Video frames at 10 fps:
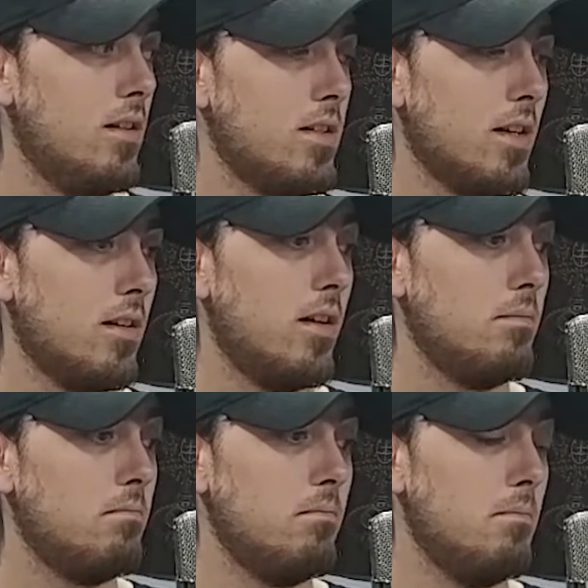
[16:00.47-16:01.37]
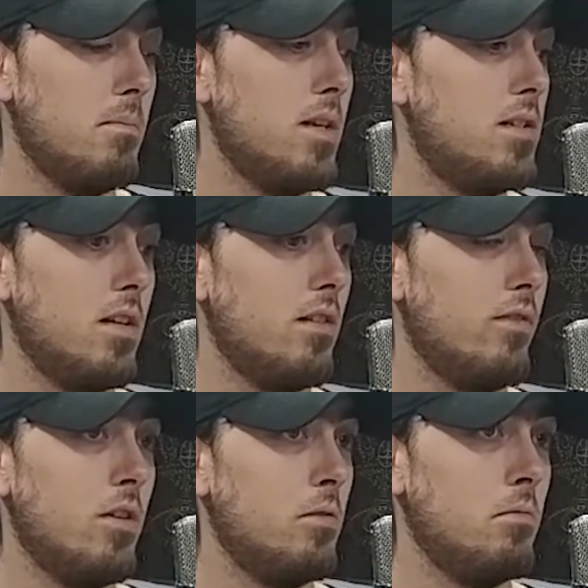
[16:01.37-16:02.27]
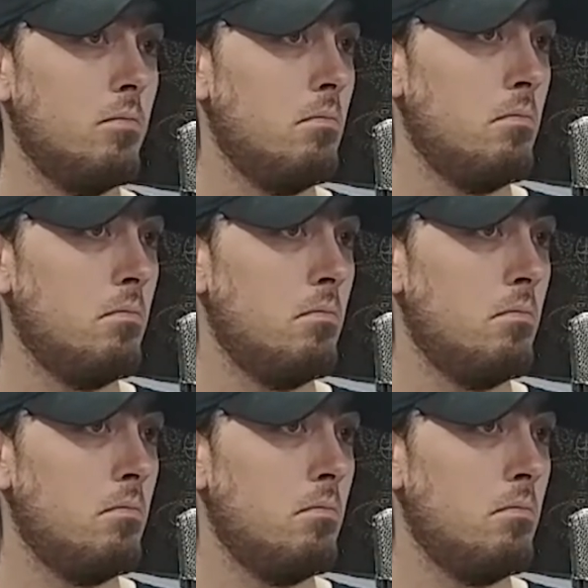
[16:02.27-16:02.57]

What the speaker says: it's like a mid-tier phone.